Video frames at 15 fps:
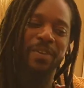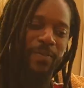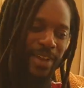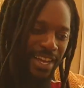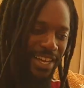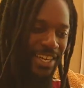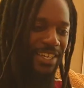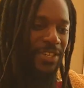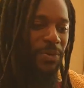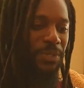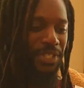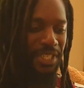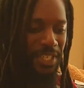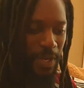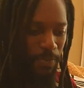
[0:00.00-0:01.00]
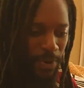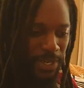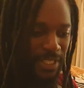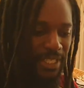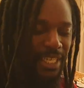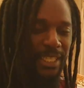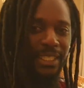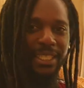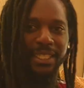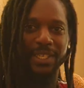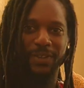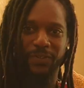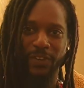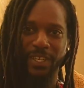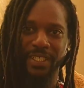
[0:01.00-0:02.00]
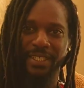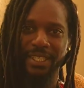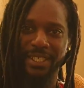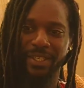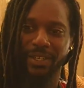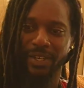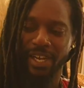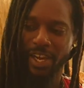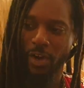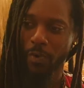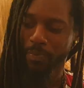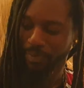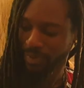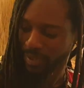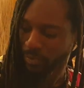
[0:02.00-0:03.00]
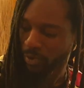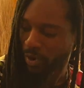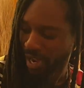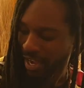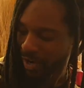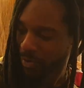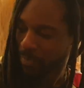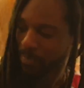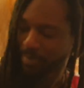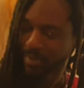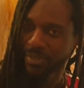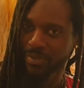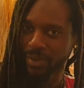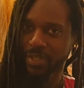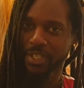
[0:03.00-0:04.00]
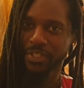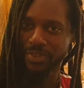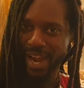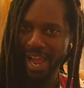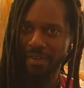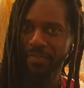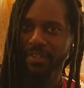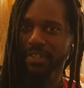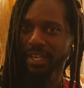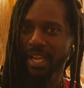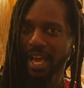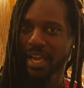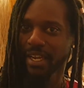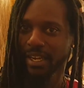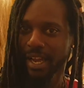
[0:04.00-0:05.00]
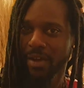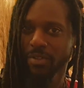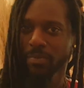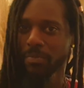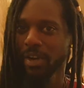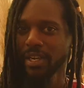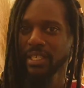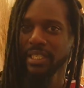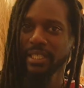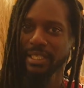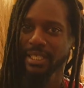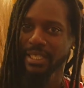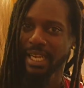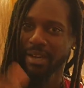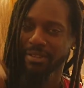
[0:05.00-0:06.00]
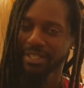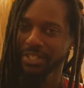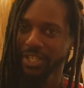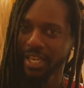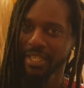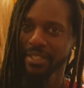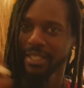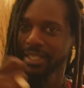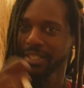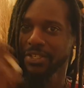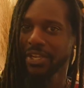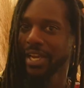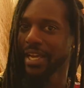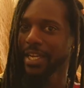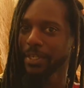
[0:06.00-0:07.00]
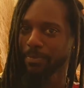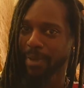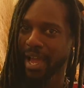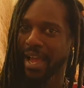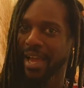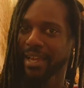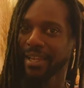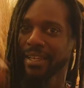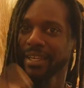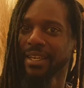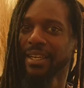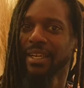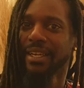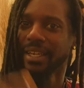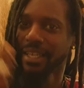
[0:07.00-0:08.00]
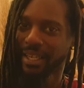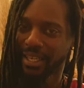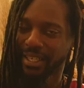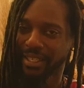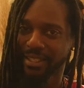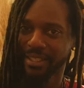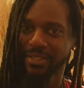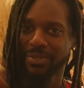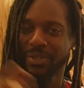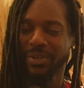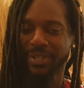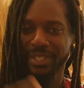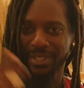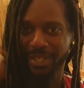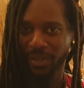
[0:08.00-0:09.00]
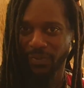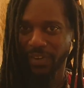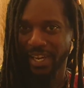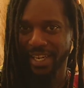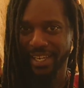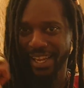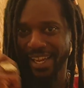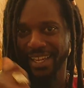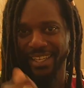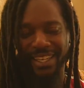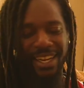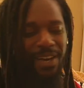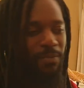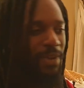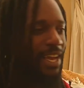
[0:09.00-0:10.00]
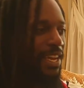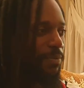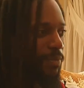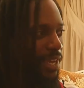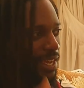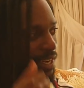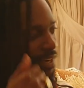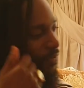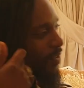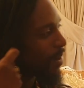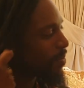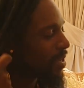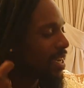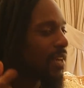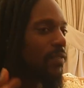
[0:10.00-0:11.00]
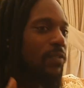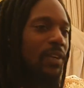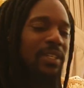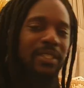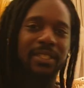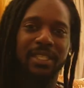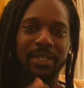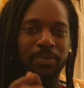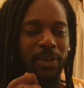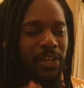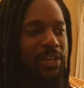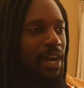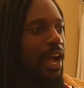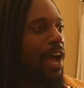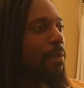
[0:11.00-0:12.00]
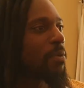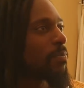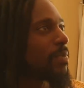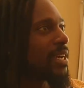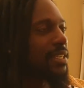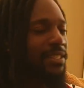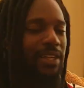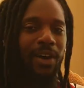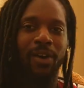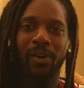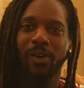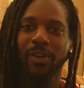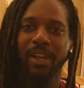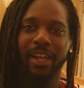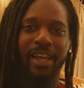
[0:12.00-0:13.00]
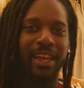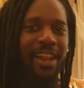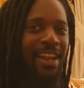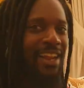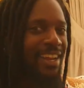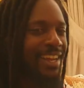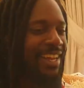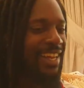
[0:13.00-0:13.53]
Man, usually the person that sit in the front seat will help the driver like count the money, send the change back, and and stuff like that. And I'm like, man, if I'm in that front seat, bro, I'm gonna mess all that.